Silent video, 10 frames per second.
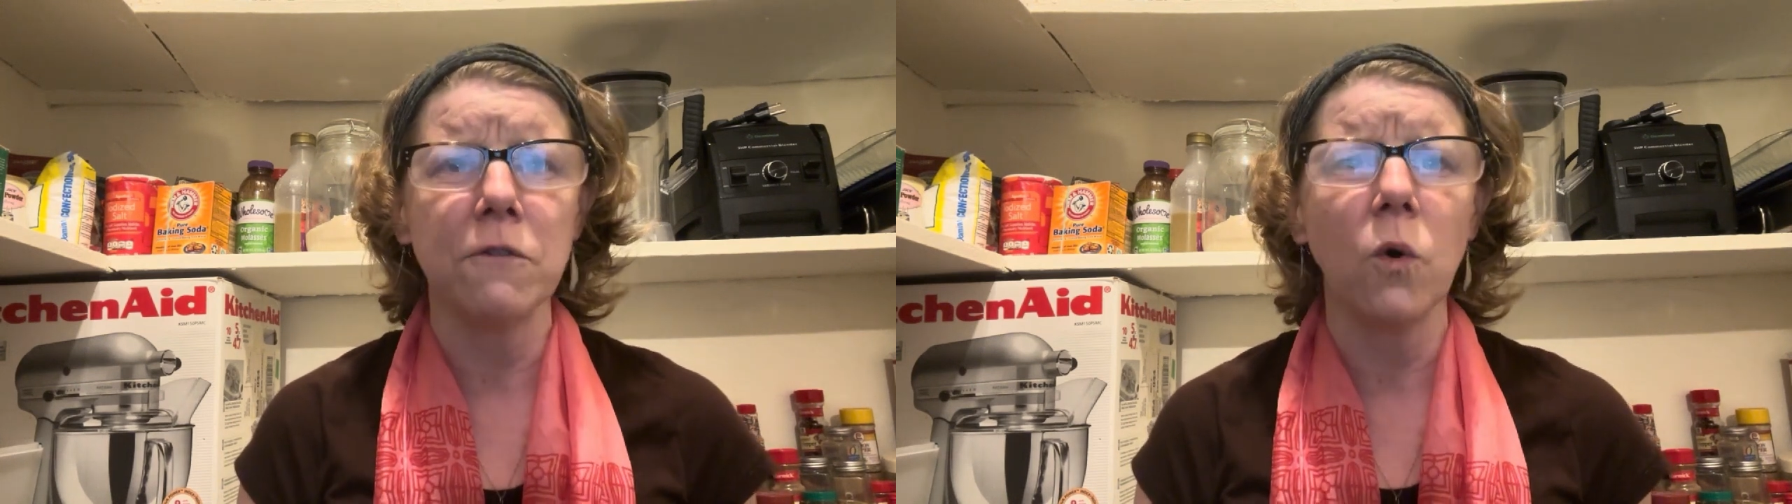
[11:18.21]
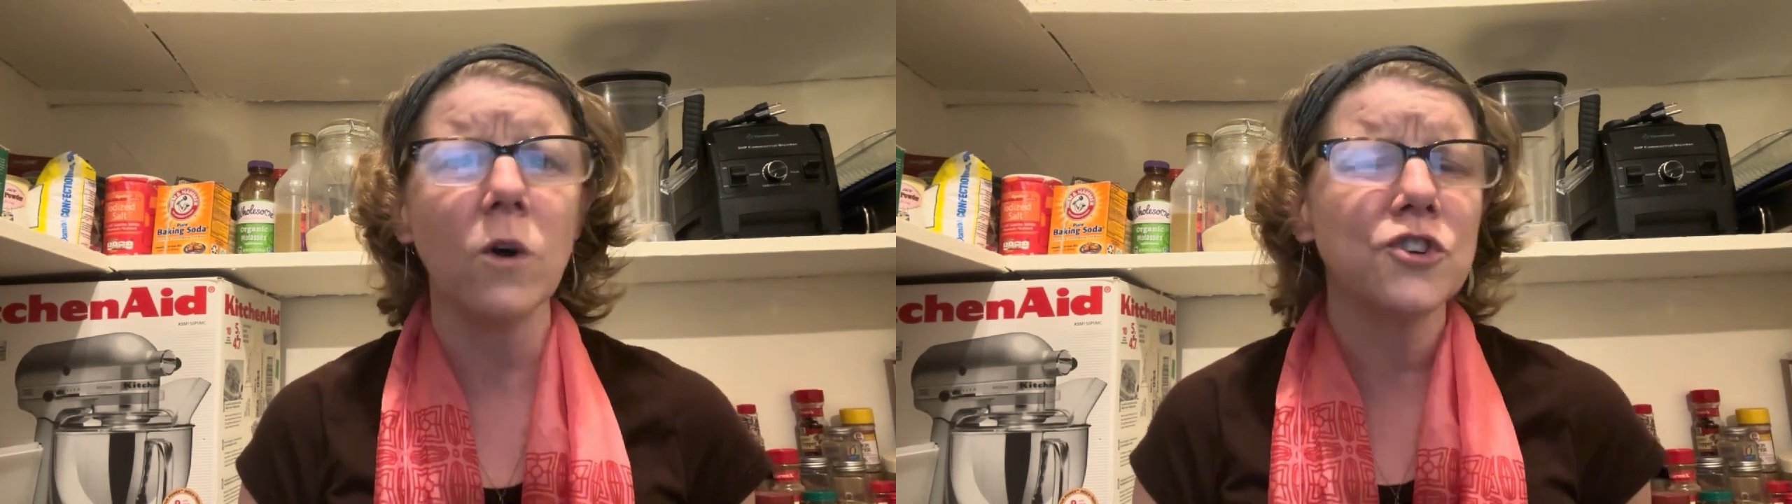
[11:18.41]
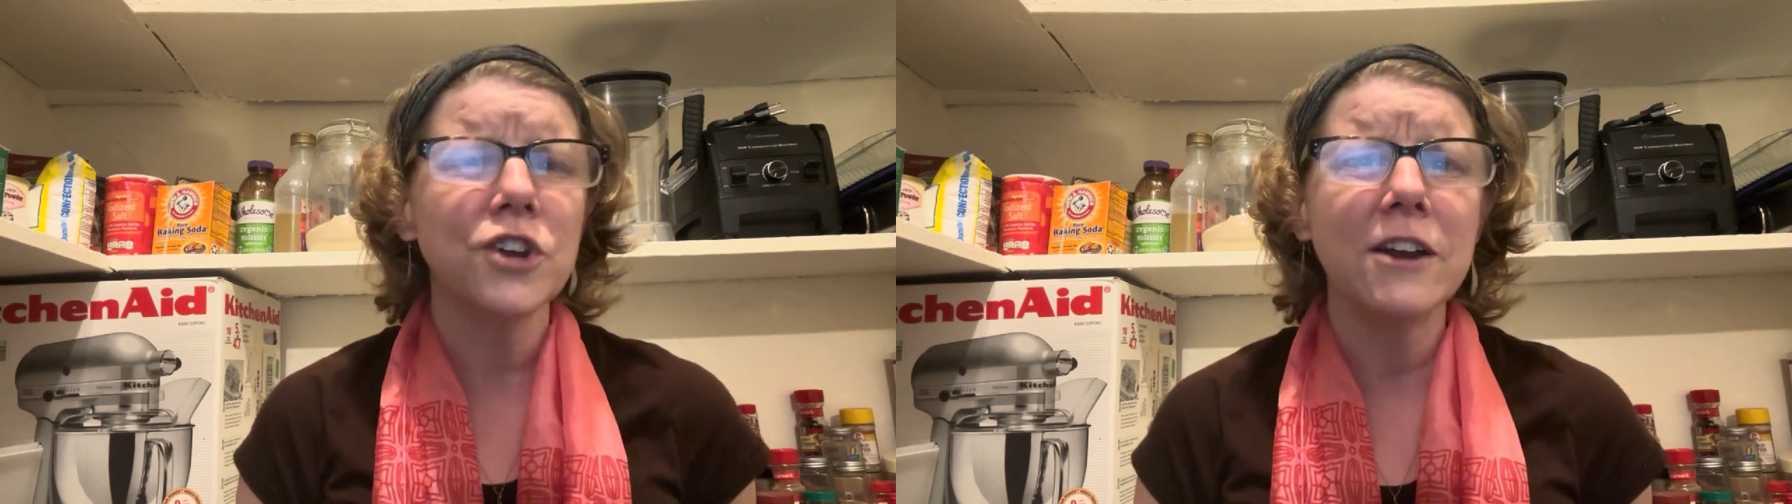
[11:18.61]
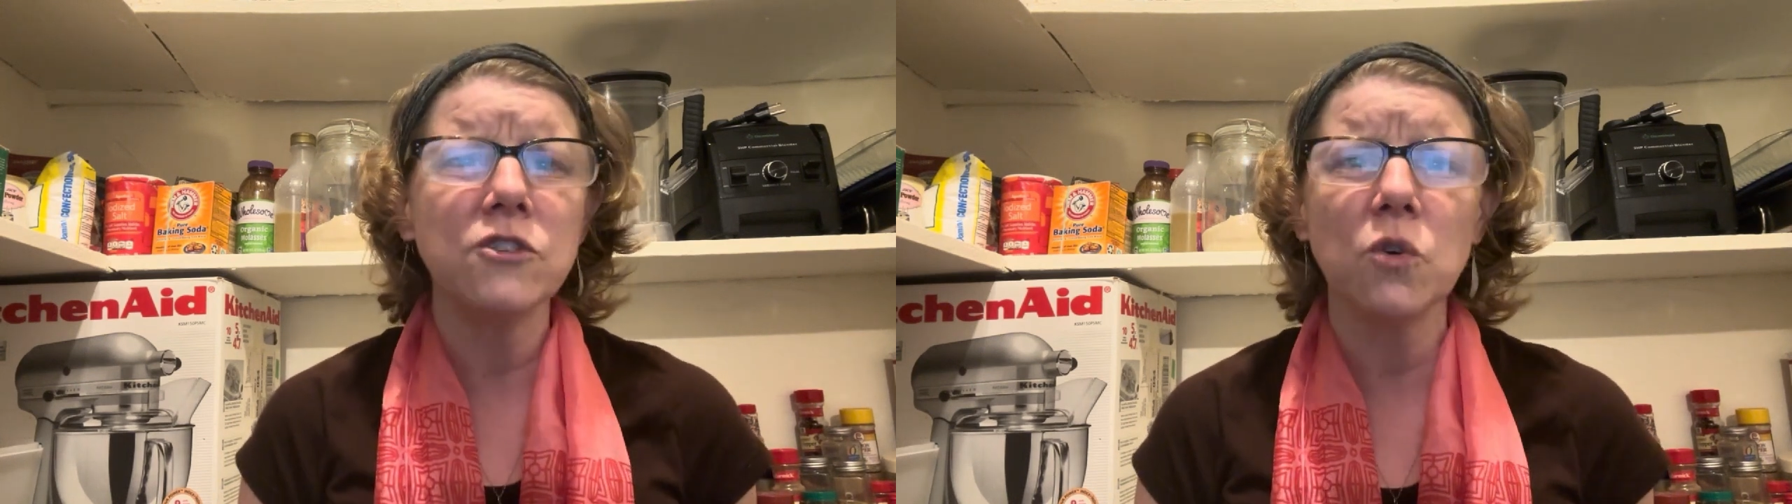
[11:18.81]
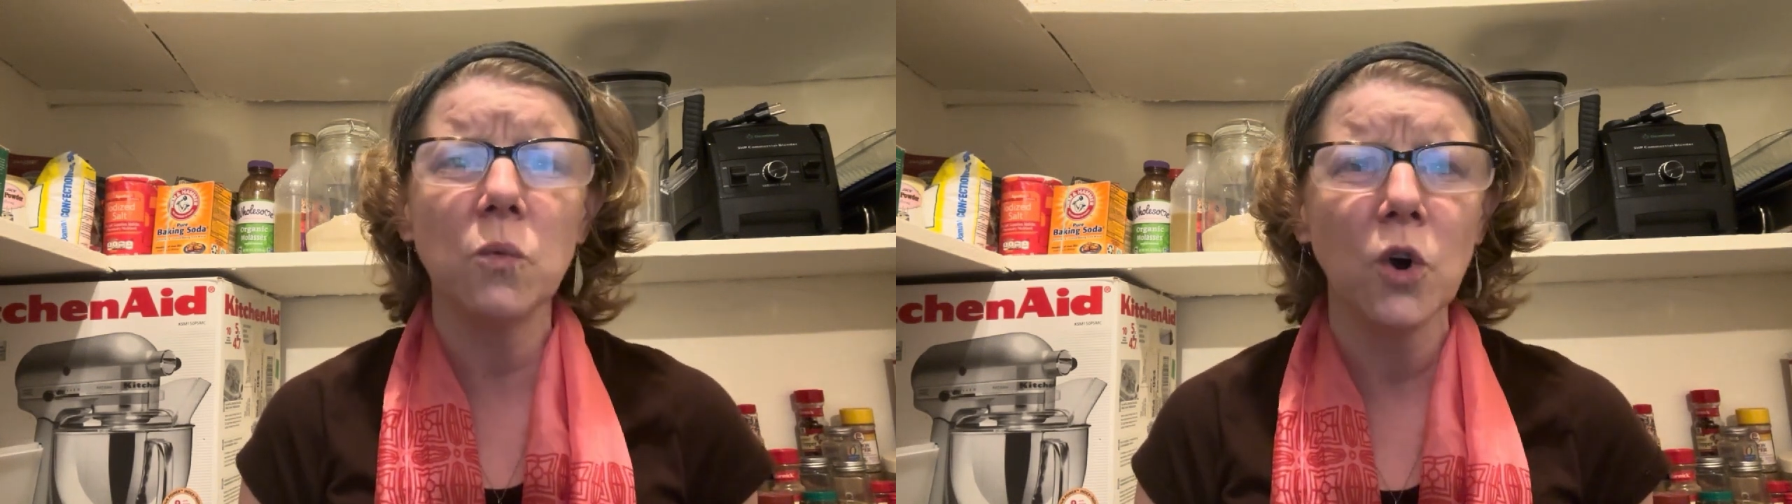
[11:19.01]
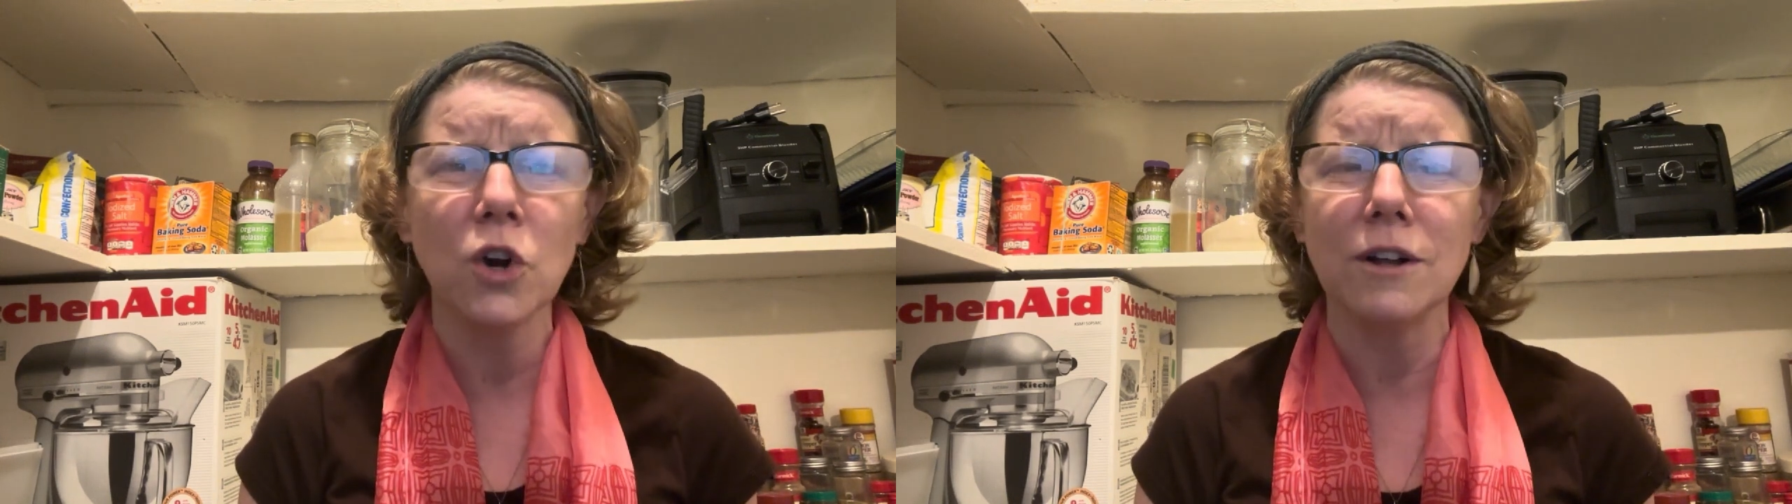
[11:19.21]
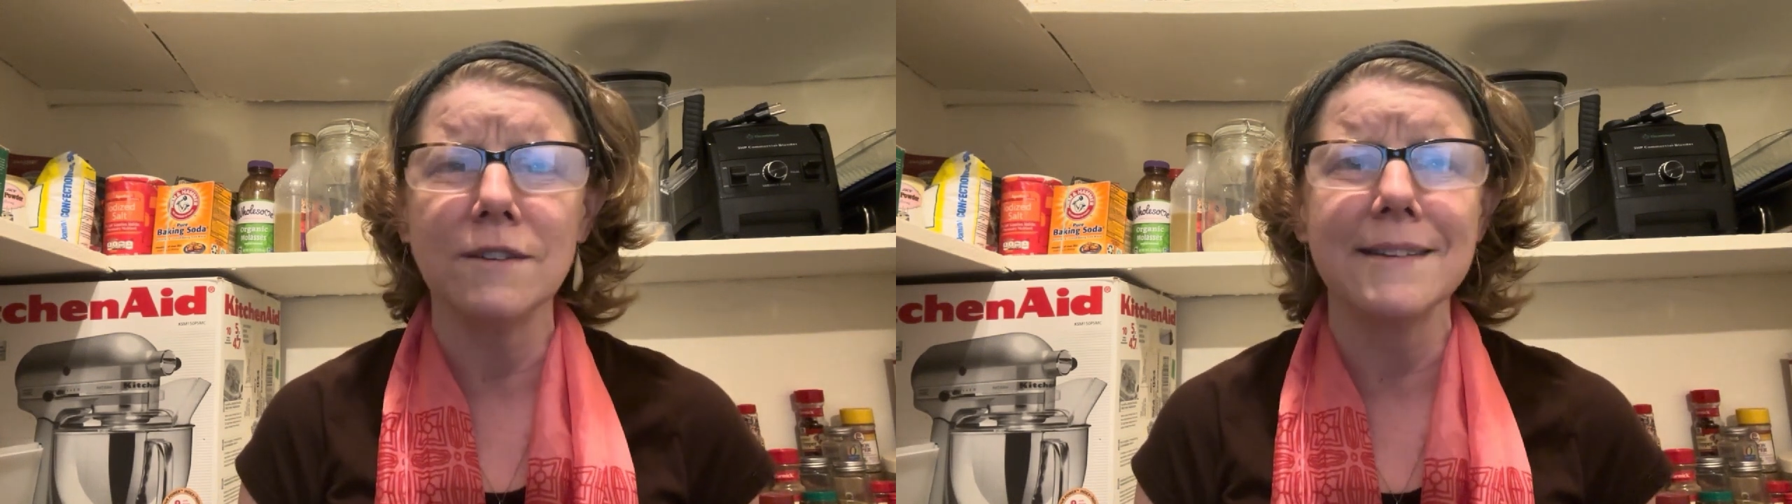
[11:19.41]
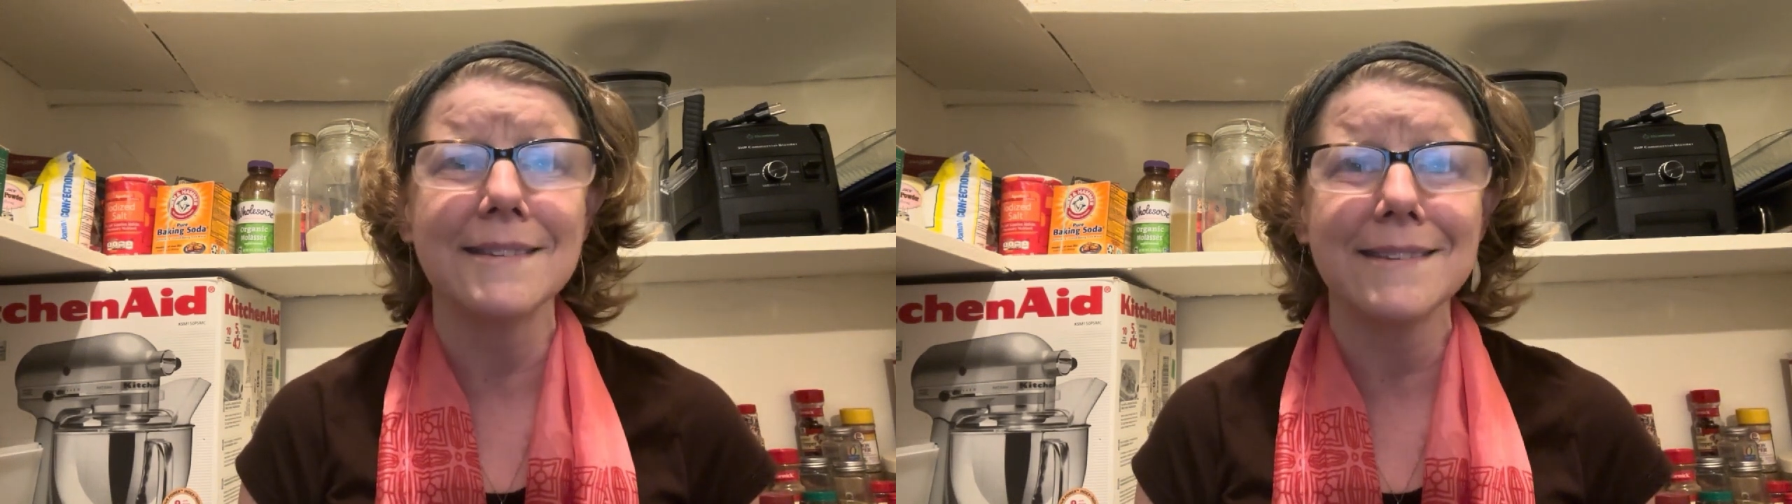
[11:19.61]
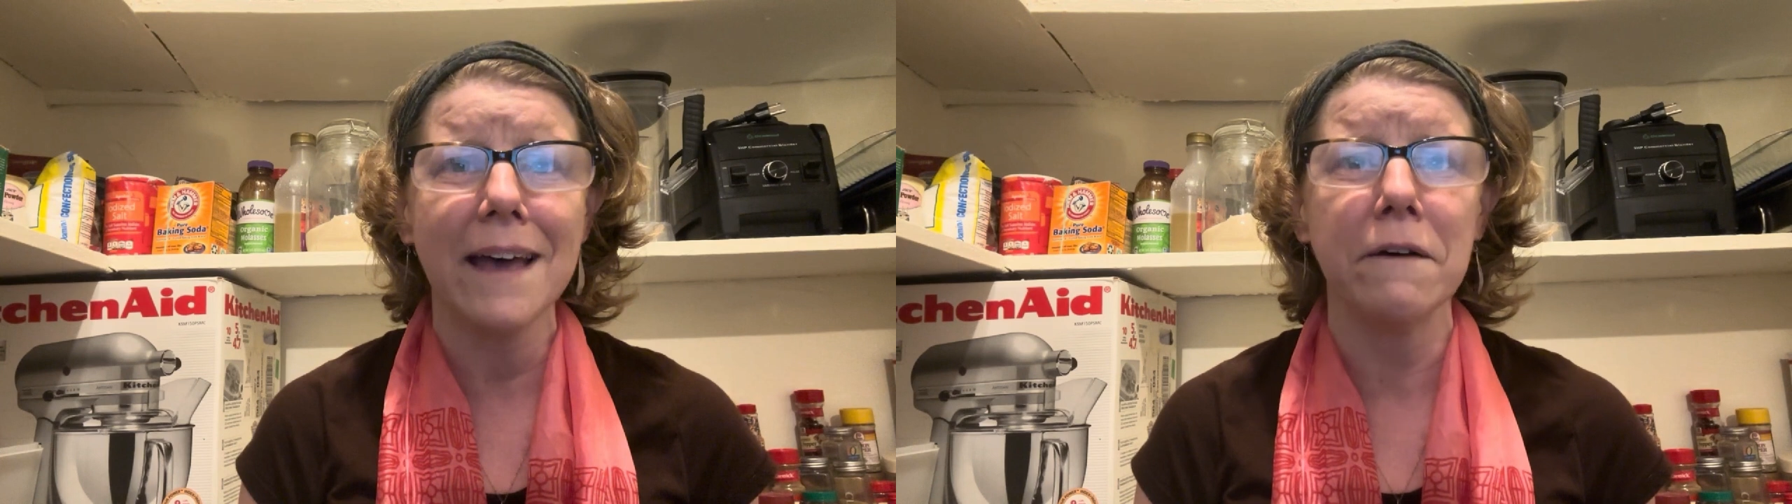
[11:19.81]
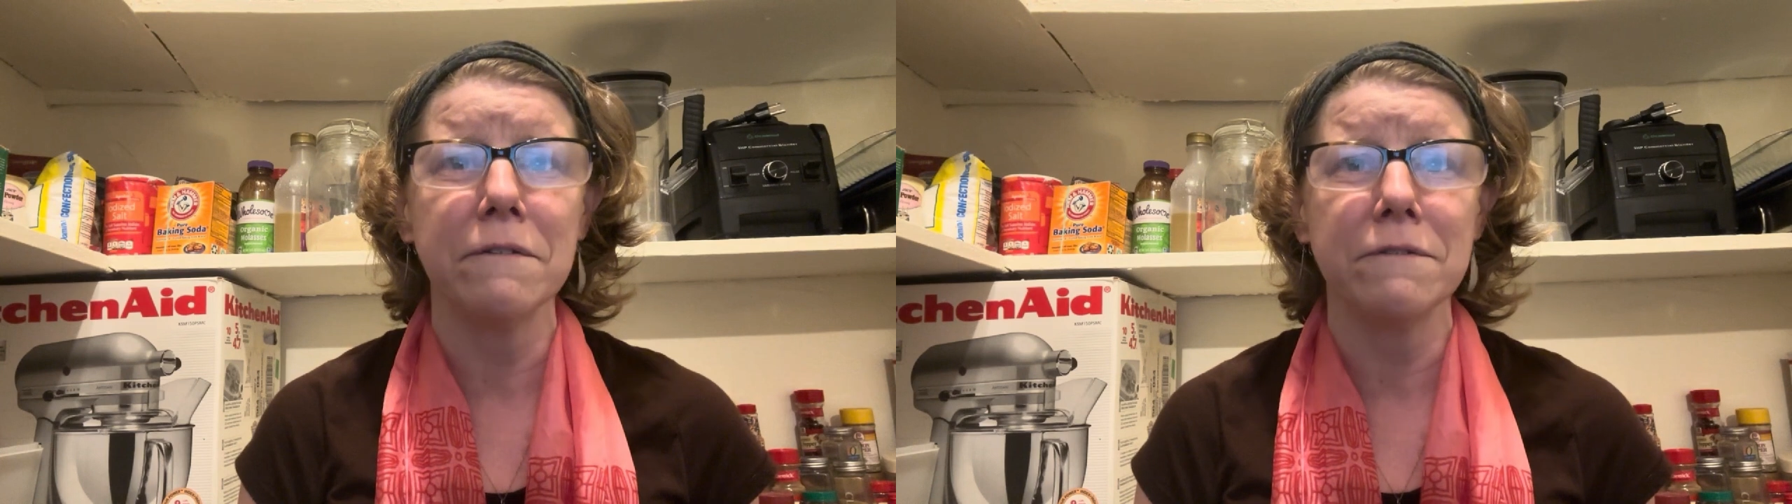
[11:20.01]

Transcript: or change the world itself.